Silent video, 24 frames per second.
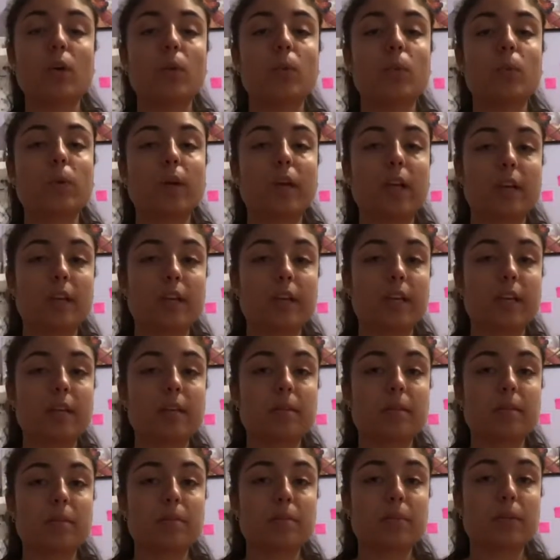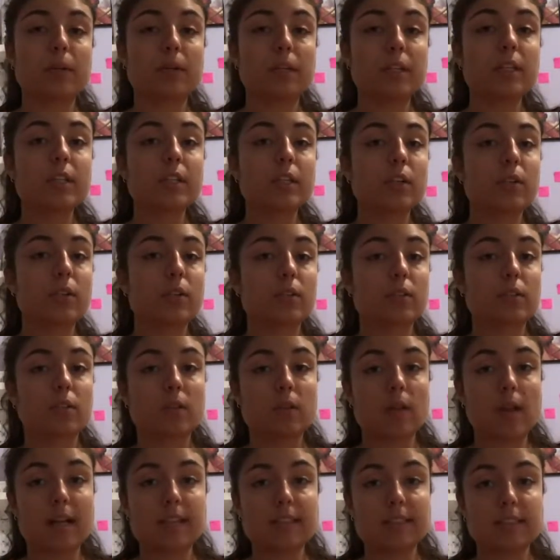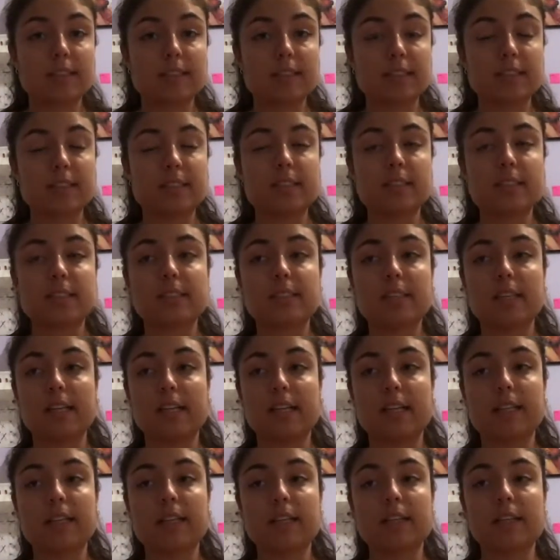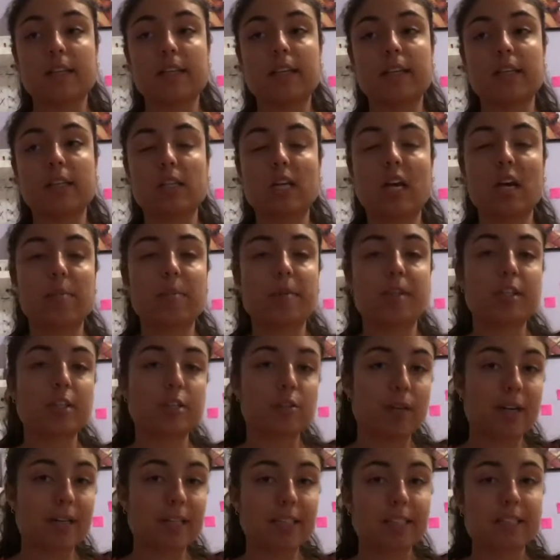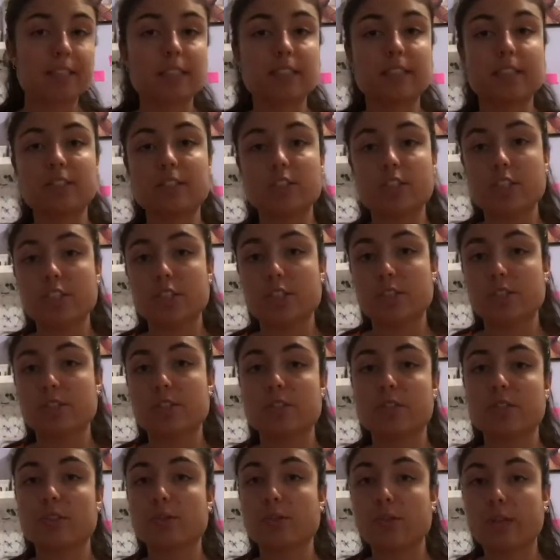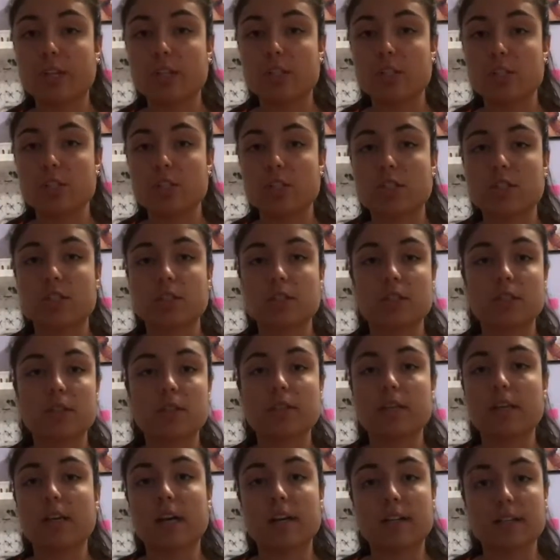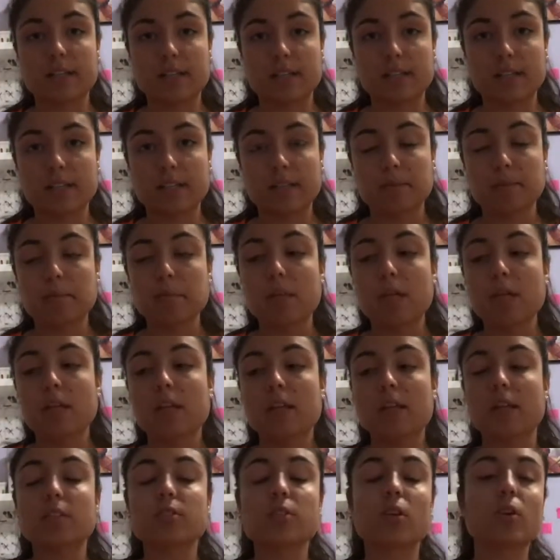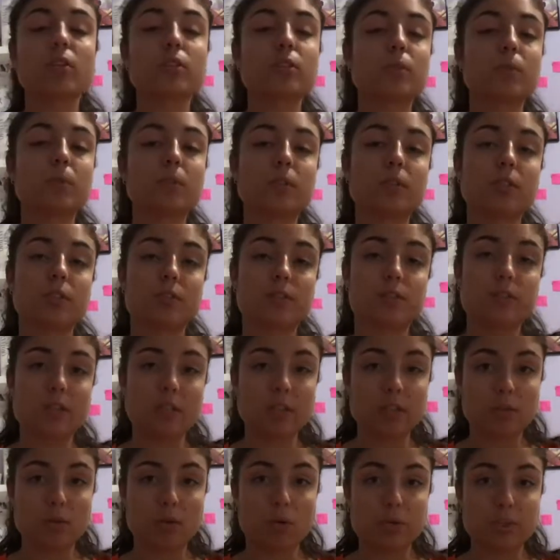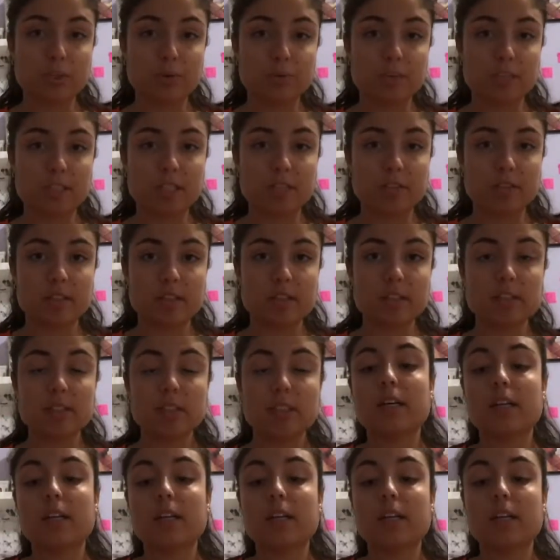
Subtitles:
where they put your classes and like how many credits and the teachers and location and yada yada. That's also where you can find the course material.